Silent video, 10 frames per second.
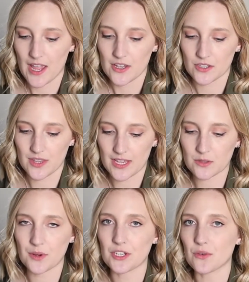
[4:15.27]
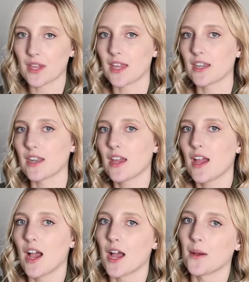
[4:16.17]
So that's when you can,
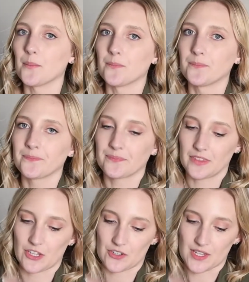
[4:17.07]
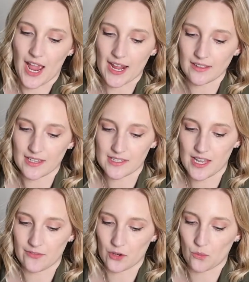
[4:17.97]
there's highlight
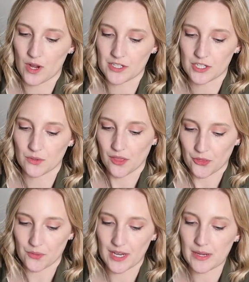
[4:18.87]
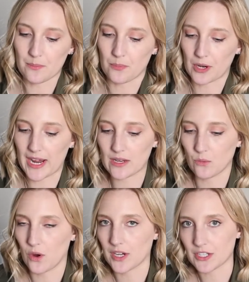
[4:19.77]
saver 1, 2, and 3, bright
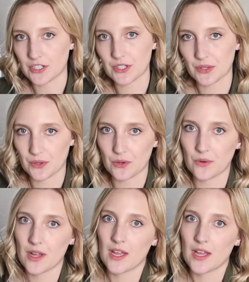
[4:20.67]
1 and 2,